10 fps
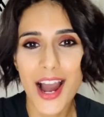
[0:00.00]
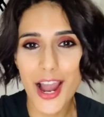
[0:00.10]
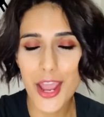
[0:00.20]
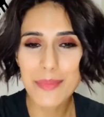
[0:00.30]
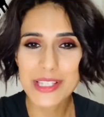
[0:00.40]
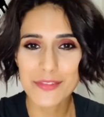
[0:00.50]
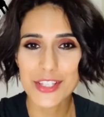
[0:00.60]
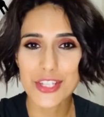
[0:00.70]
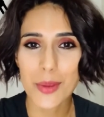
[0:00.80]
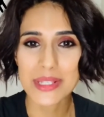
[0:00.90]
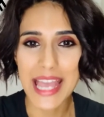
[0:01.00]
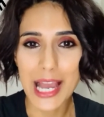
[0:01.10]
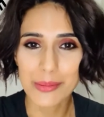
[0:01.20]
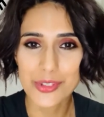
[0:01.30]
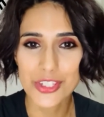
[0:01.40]
I hope this video has
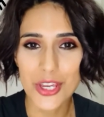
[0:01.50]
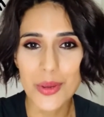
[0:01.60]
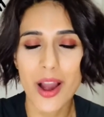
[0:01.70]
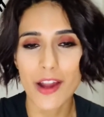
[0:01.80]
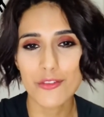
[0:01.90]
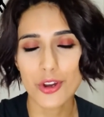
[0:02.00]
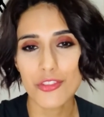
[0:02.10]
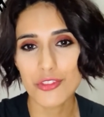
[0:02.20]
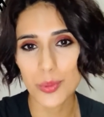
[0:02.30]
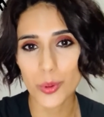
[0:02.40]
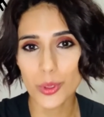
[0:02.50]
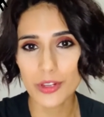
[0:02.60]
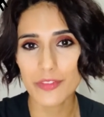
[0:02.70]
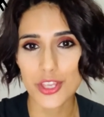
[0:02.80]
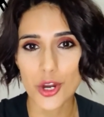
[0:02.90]
helped you. I've gone through all
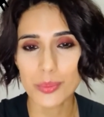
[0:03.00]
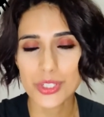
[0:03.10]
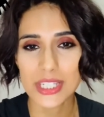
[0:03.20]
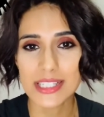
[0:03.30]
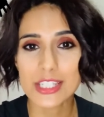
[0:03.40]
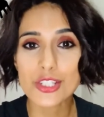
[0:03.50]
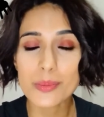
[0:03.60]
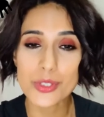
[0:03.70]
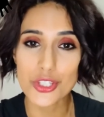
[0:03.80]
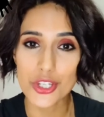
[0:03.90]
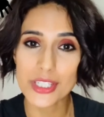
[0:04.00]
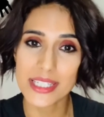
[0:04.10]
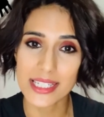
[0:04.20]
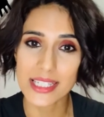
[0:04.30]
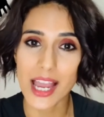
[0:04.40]
of the options. It's up to you to
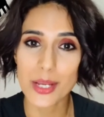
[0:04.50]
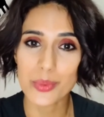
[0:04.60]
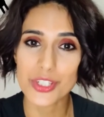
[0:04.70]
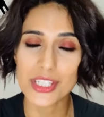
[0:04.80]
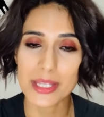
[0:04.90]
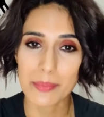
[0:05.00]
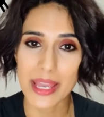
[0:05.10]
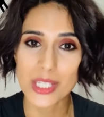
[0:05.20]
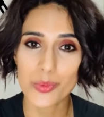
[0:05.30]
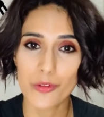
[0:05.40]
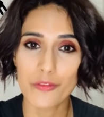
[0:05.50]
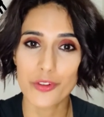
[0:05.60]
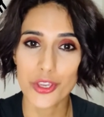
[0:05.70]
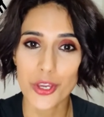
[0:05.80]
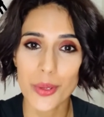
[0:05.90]
decide which is the best one for
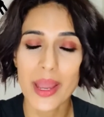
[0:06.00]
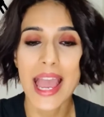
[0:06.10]
you.